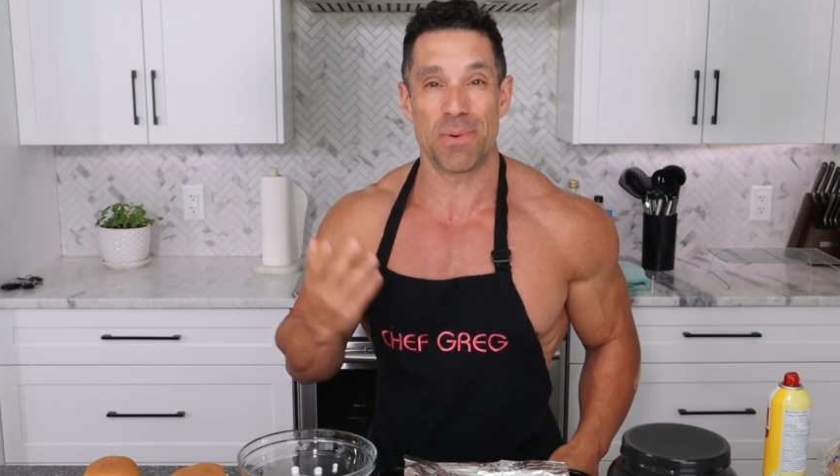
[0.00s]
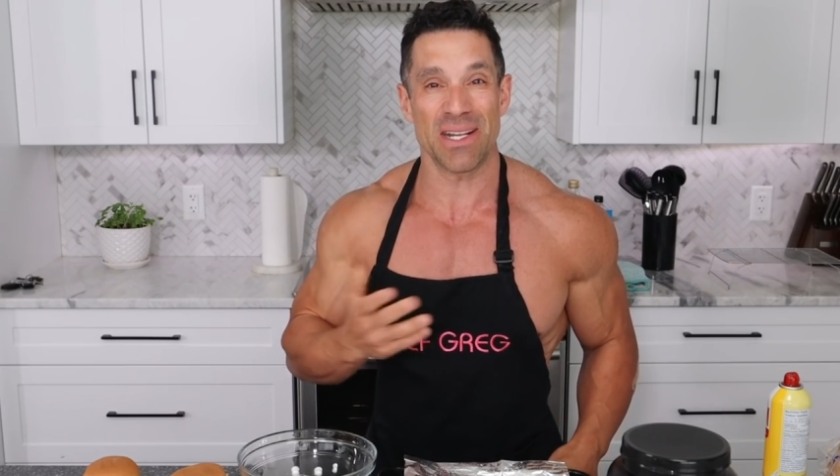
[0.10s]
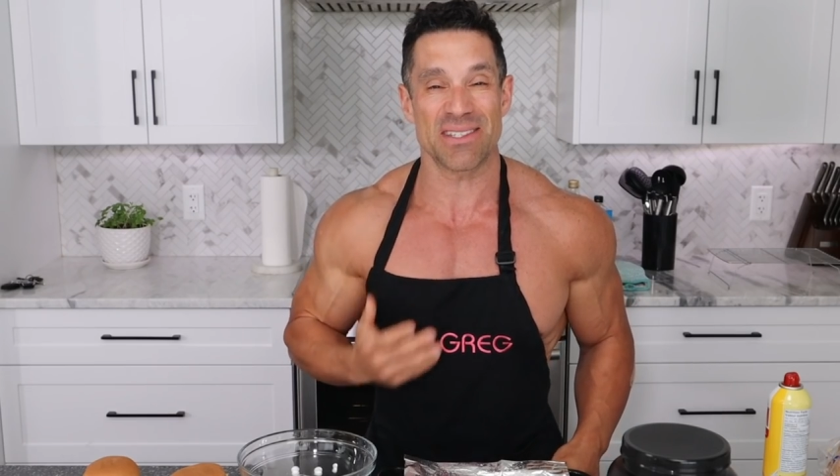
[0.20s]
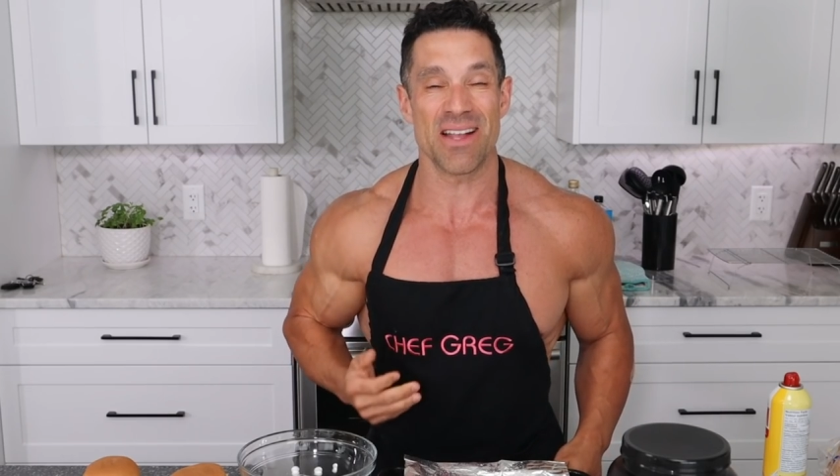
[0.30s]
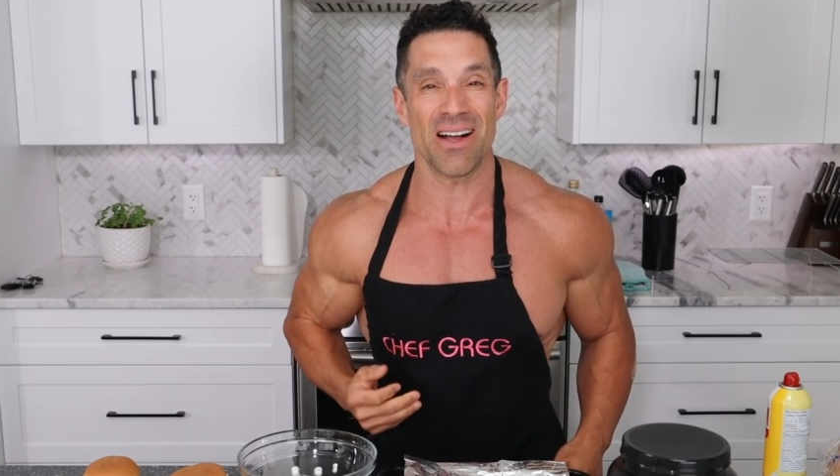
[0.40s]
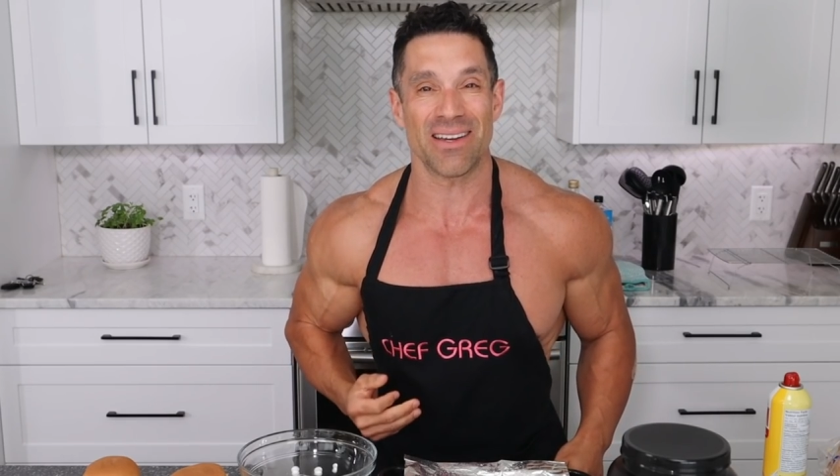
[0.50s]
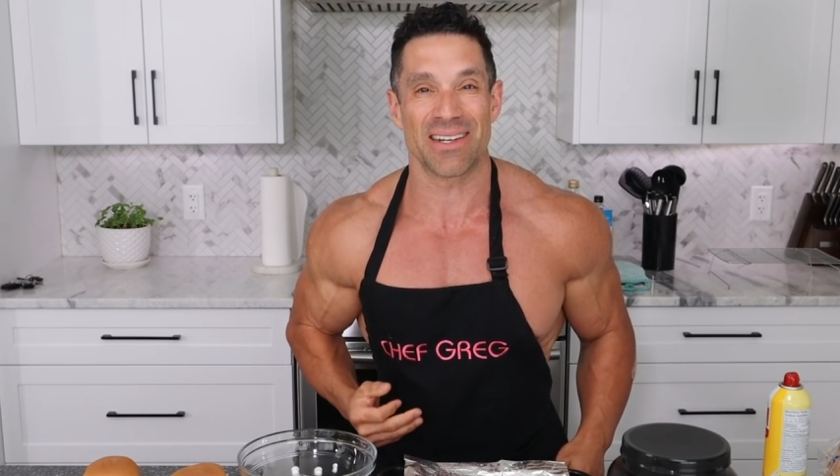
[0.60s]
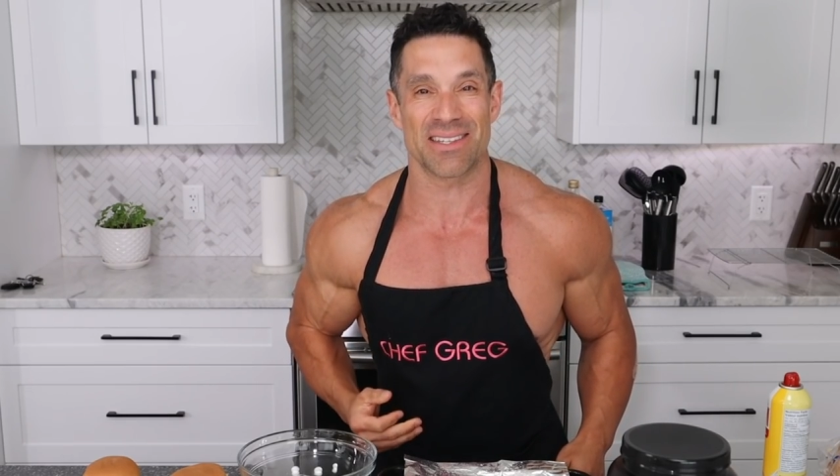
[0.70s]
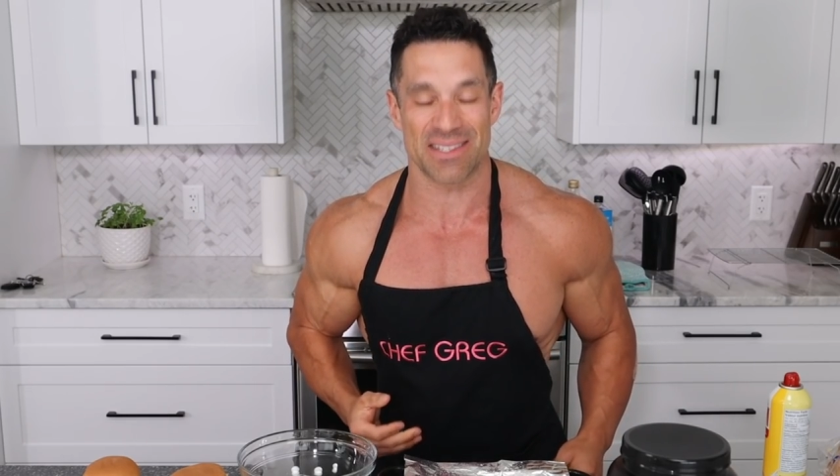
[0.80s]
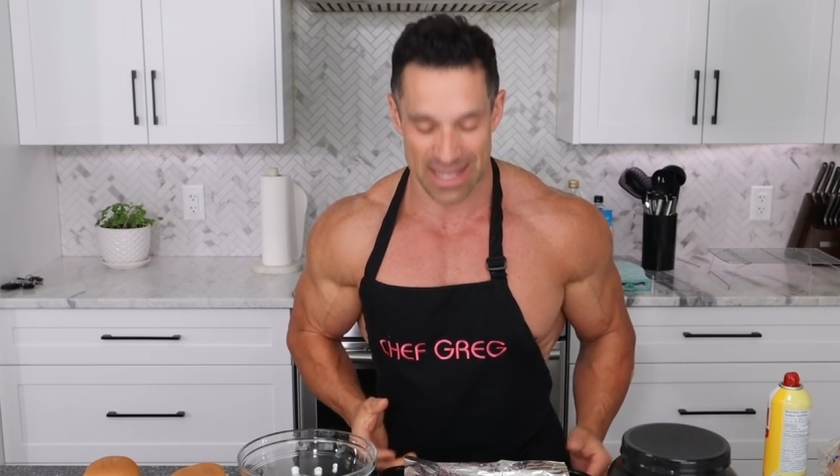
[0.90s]
but it's not
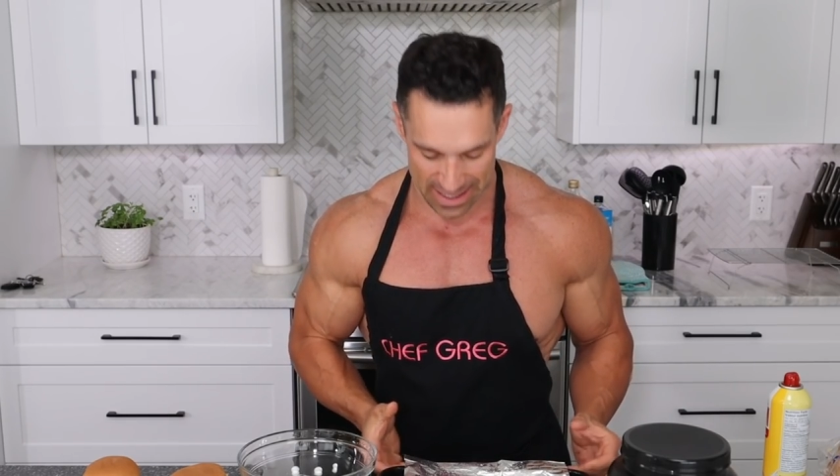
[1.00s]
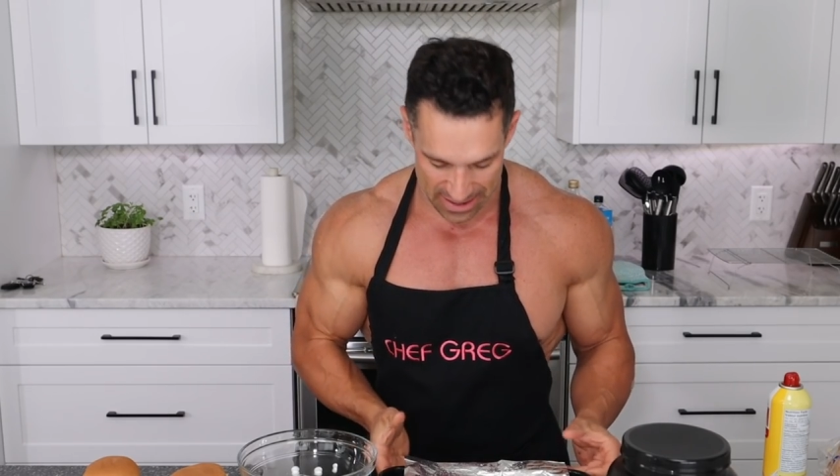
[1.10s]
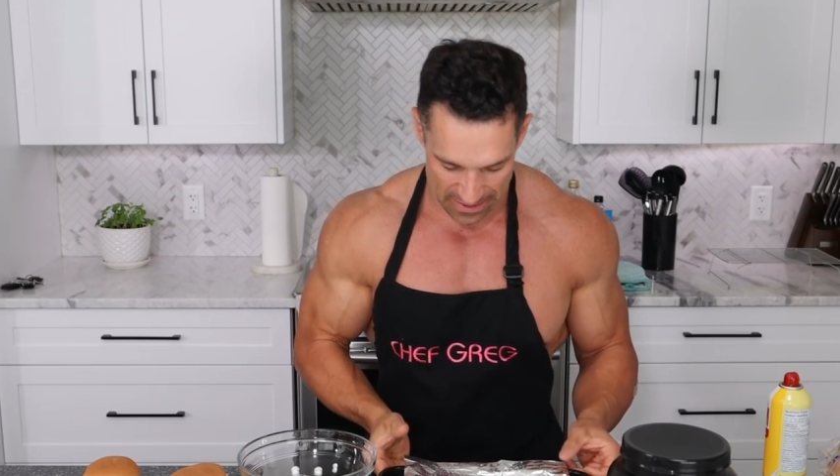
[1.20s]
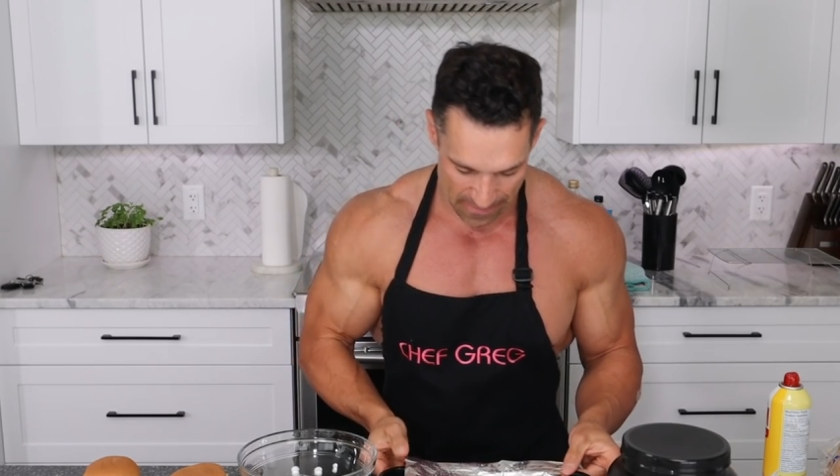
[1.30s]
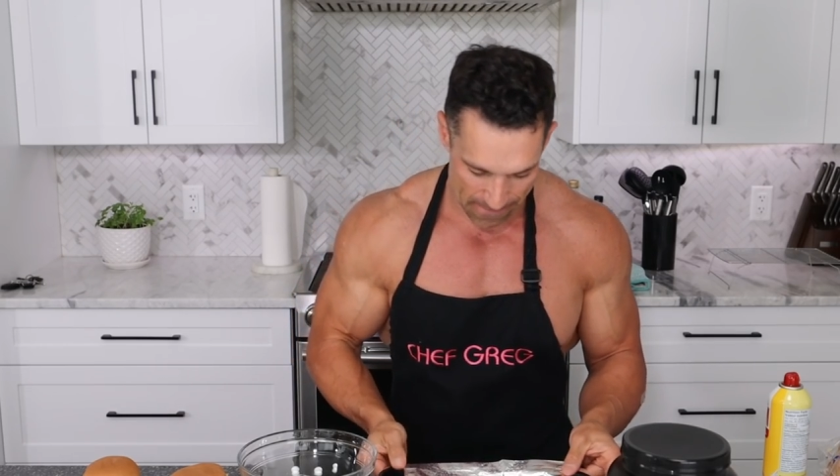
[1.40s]
gonna stick.